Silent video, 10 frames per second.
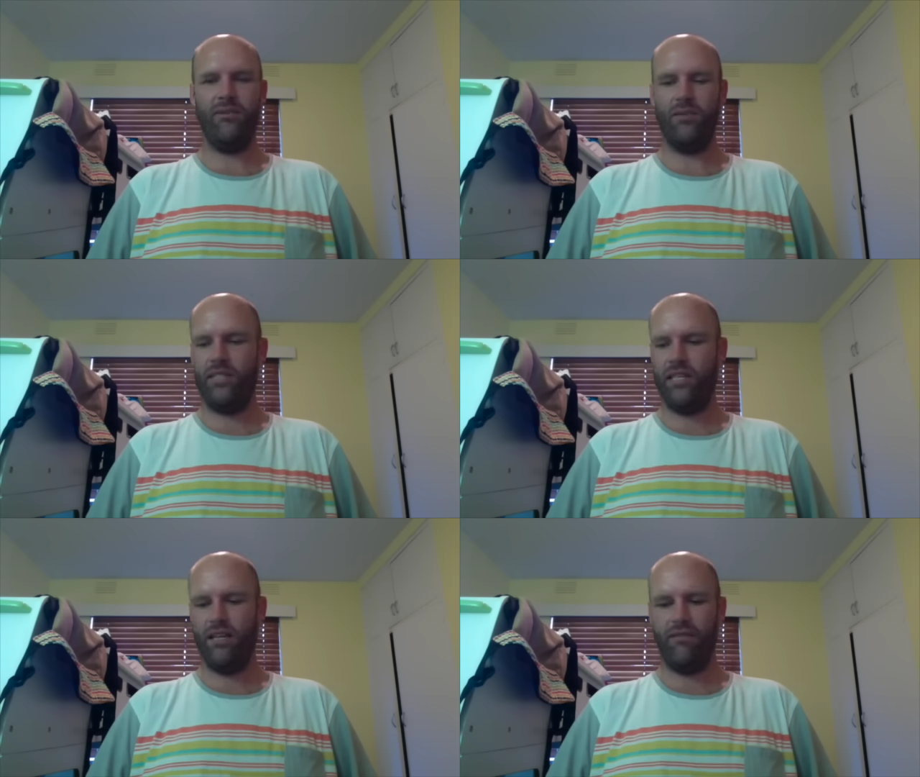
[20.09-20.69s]
I was,
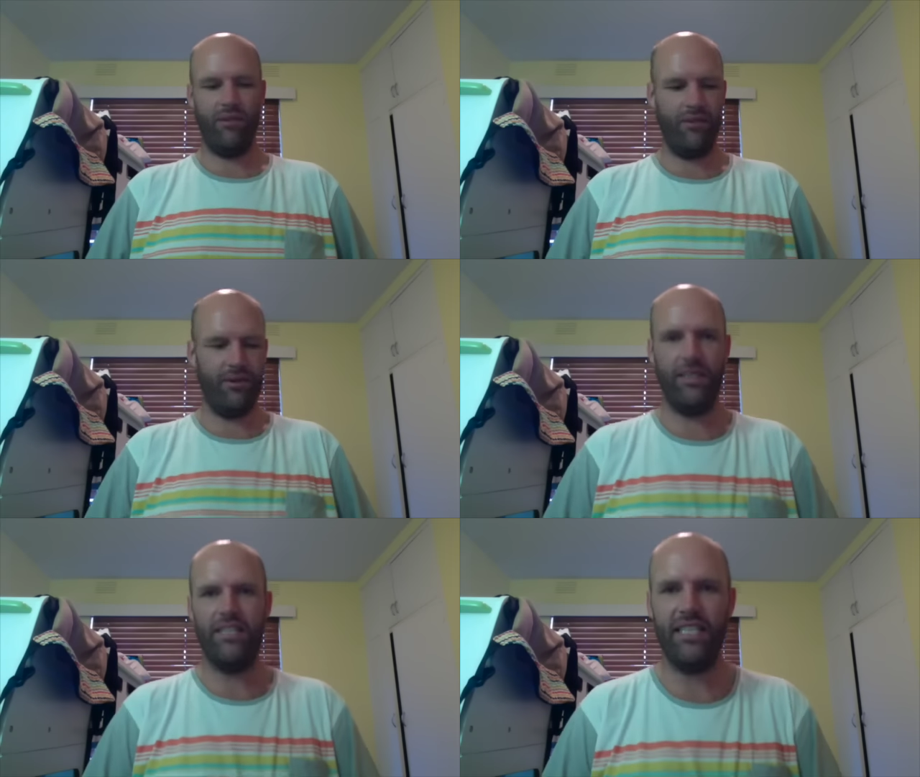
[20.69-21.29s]
for
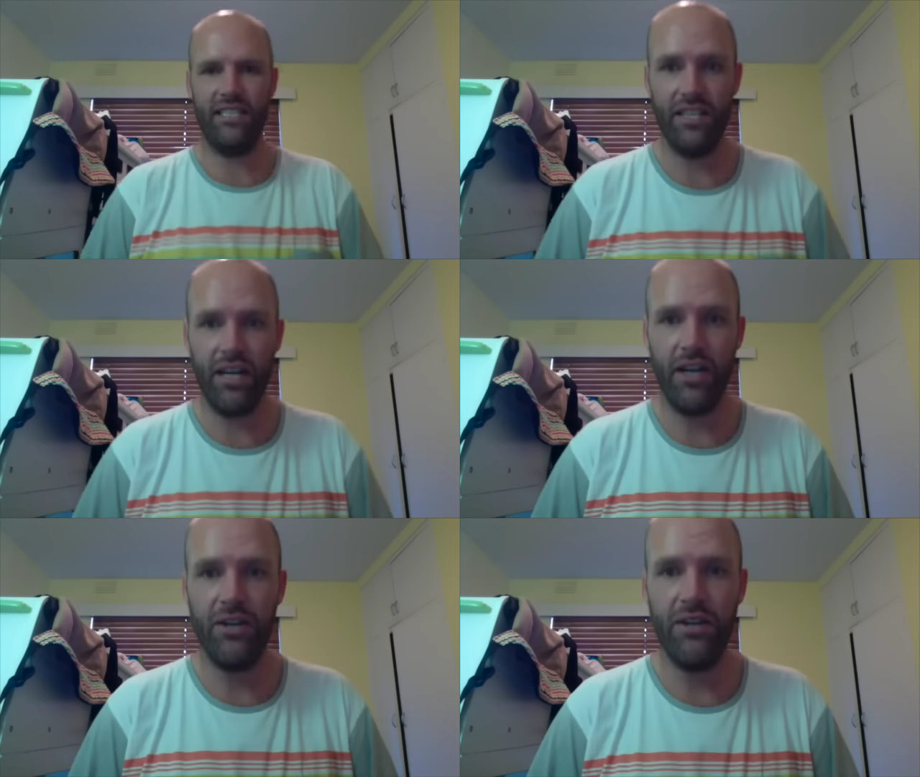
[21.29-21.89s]
everyone that doesn't
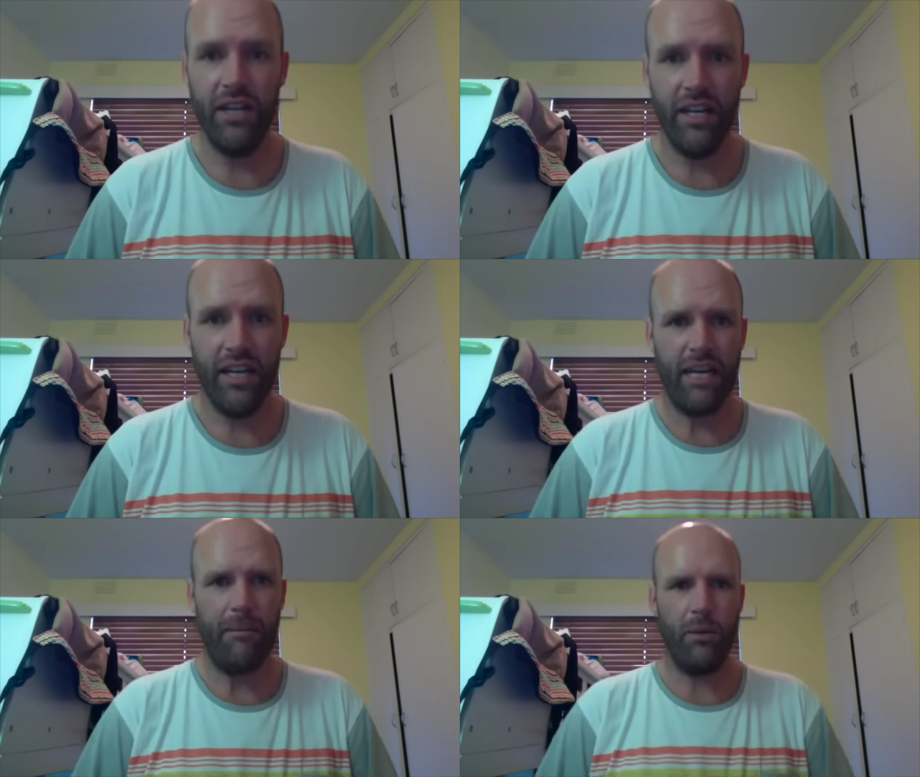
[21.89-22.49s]
know,
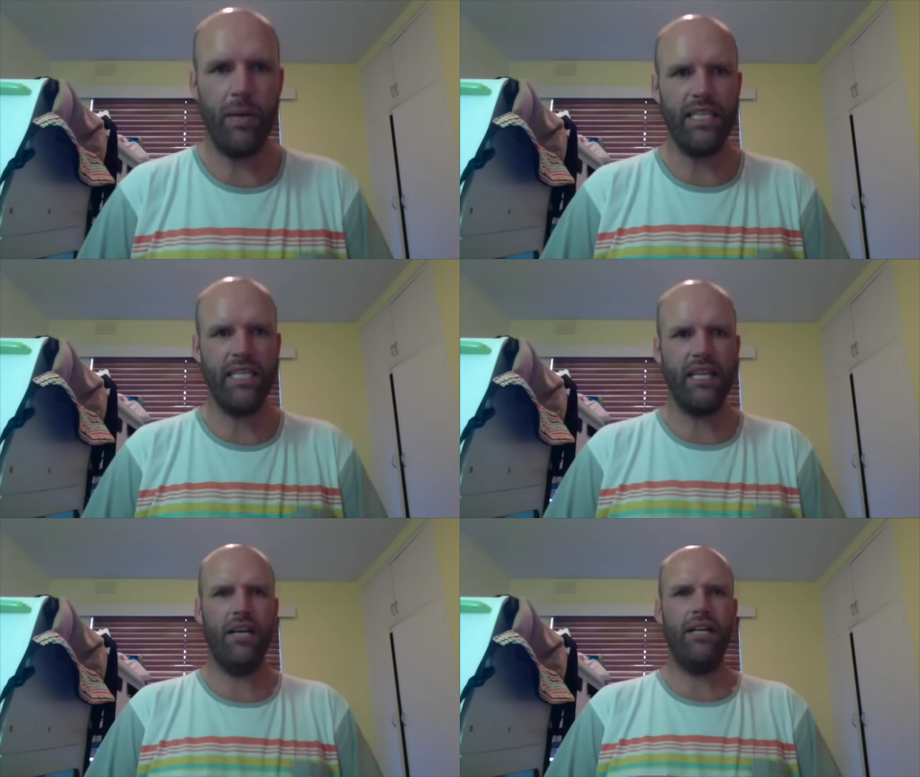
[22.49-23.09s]
a couple of weeks
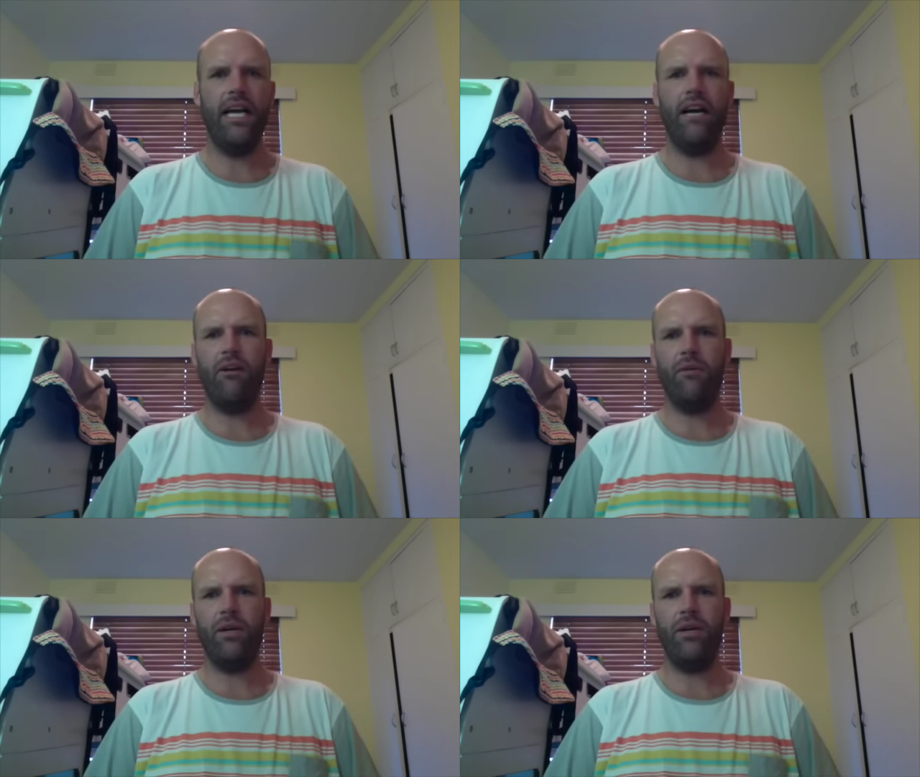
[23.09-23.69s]
ago now, I
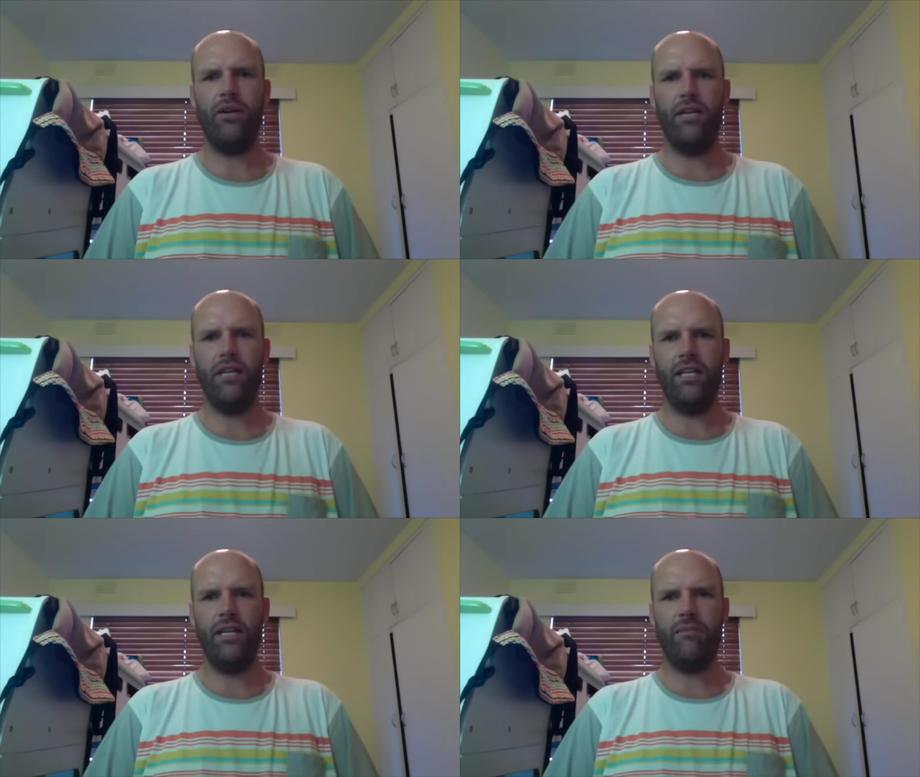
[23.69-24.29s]

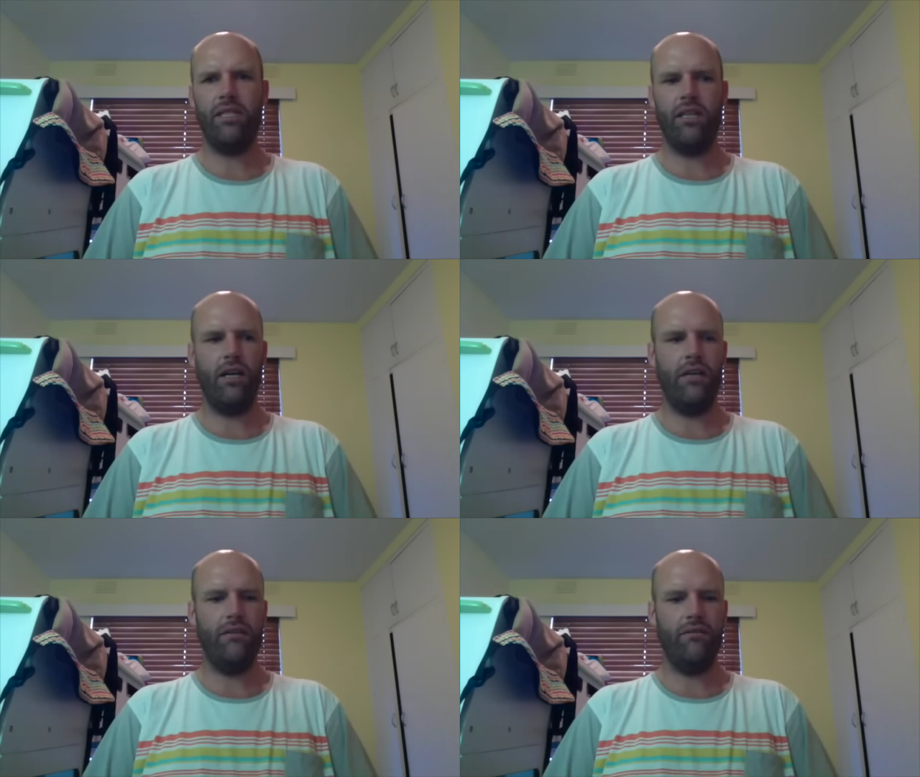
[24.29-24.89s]
recorded an
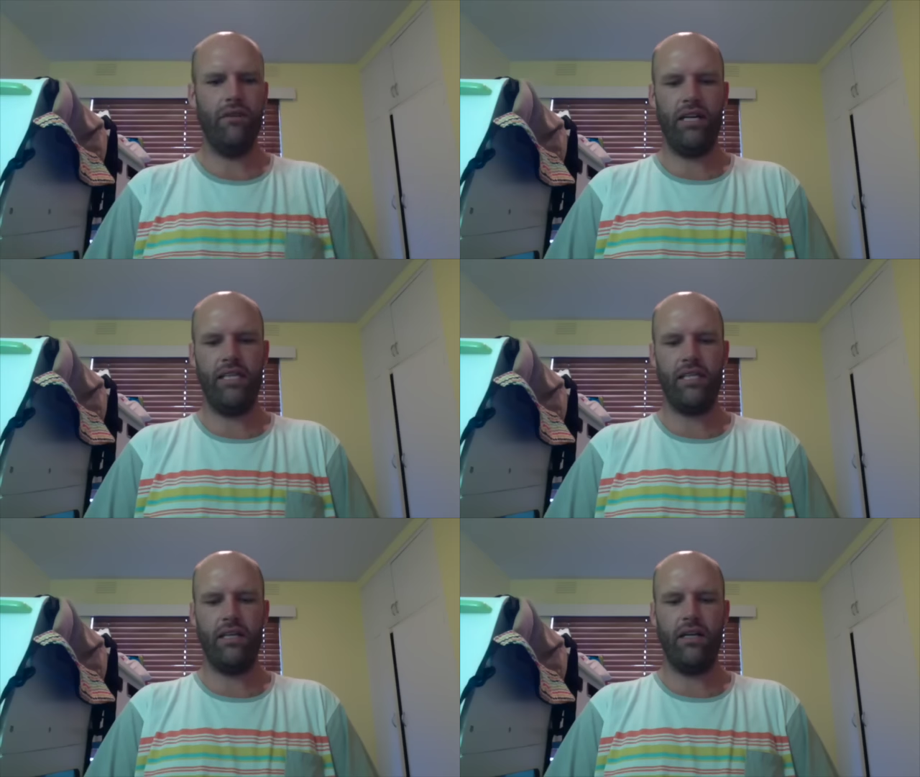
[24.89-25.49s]
episode via
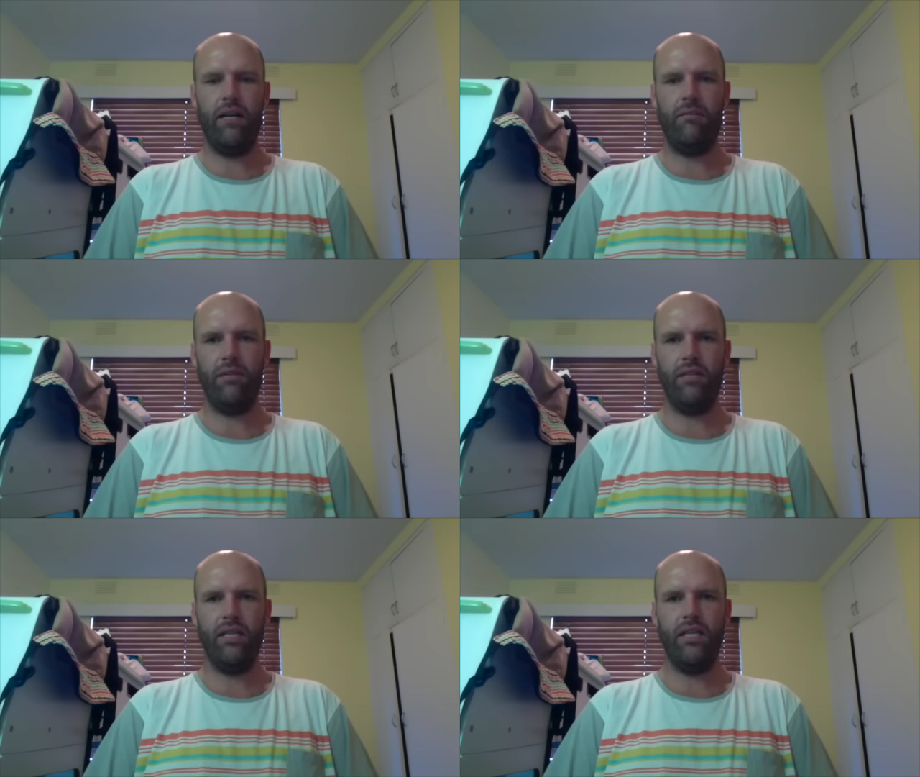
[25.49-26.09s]
Skype
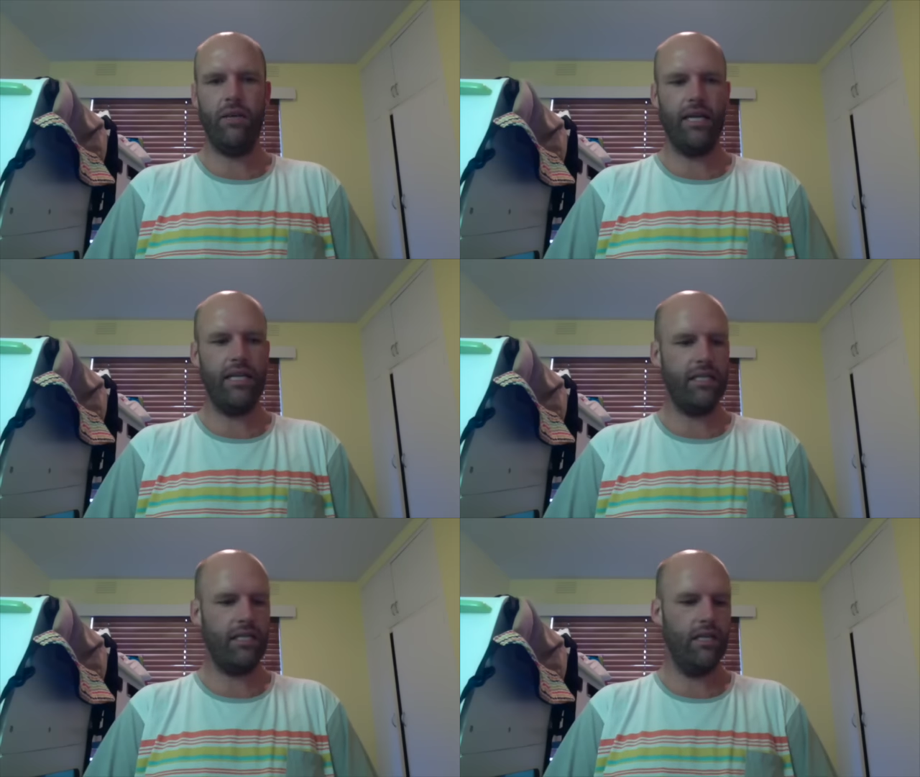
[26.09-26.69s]
to the
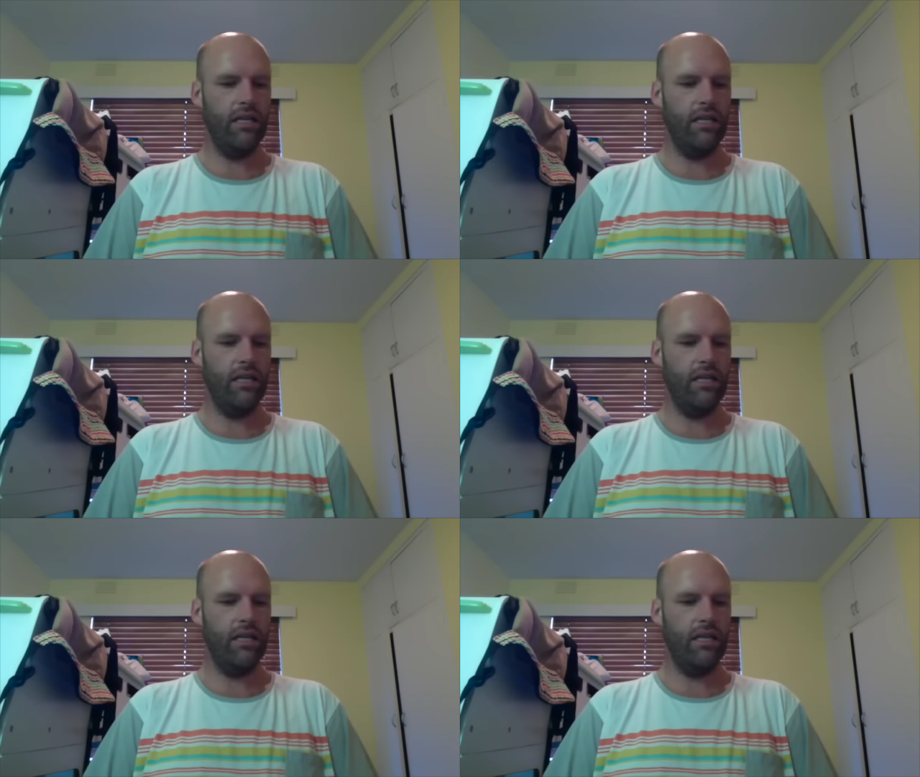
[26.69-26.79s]
US